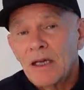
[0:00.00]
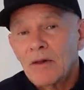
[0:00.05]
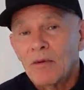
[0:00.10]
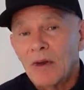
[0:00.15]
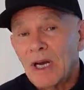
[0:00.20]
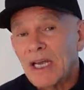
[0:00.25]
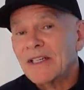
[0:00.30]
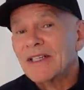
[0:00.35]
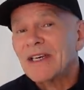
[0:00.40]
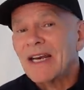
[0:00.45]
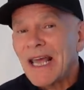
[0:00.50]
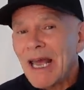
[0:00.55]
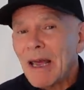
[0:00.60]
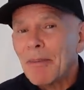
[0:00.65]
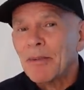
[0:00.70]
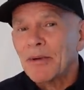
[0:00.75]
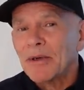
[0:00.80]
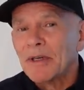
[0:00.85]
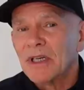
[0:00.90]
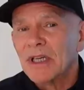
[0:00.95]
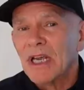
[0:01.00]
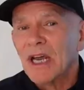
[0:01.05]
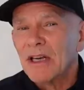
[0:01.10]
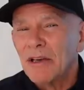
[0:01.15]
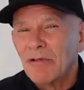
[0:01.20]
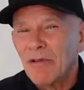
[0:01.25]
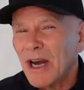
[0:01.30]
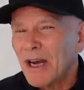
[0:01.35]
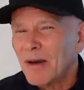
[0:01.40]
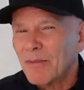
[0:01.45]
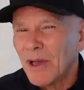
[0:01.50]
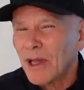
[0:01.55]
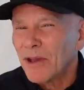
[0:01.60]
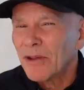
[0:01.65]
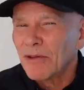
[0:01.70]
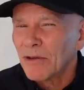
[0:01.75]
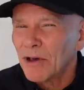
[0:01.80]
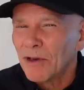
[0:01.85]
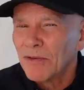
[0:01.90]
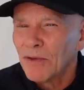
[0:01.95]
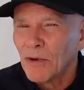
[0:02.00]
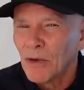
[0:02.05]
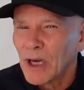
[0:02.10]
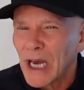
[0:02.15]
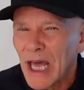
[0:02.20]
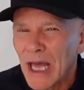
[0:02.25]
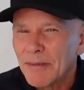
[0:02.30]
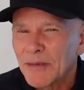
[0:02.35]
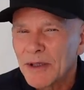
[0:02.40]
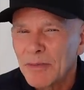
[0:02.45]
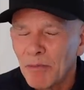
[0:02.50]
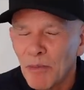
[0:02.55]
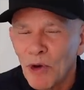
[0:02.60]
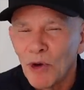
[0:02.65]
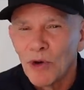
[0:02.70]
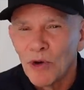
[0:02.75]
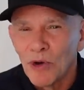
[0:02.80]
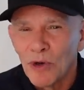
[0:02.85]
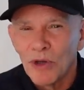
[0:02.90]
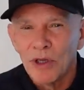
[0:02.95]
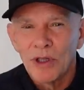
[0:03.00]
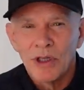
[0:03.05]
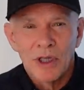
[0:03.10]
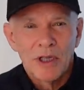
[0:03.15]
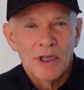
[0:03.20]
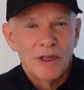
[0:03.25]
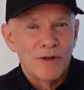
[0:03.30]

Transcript: Well, as it happened, he only ran about three or four laps more